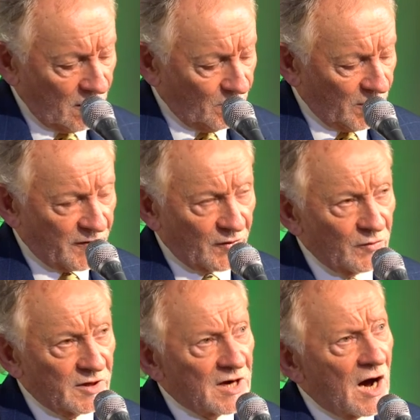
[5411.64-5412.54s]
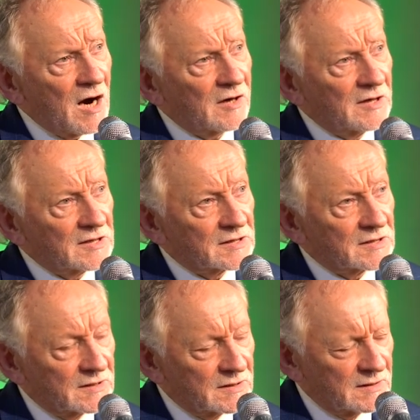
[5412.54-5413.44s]
But through the darkness
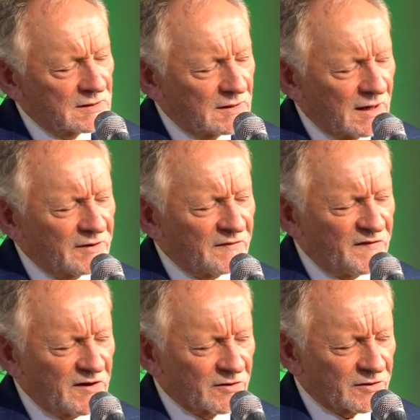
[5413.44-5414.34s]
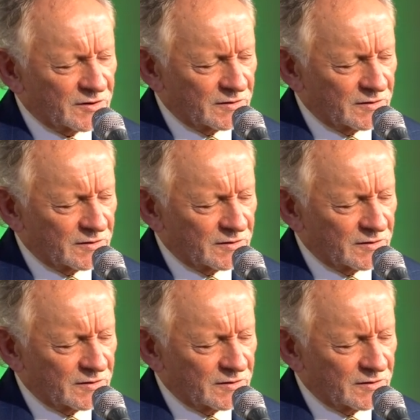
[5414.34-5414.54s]
and the fears,